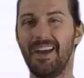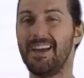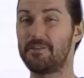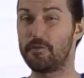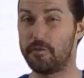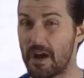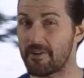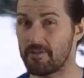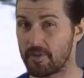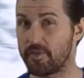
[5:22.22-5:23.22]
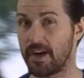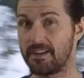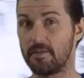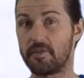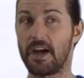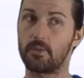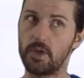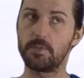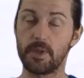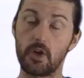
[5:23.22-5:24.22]
It's very refined, in fact,
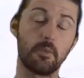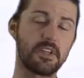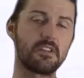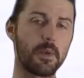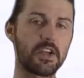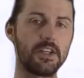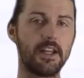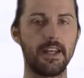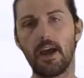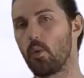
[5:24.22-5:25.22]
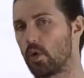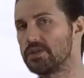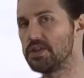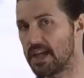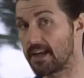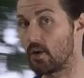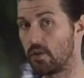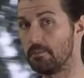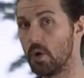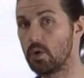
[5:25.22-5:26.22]
which becomes especially clear once you get it
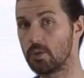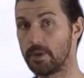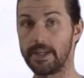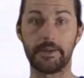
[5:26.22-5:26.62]
on the motorway.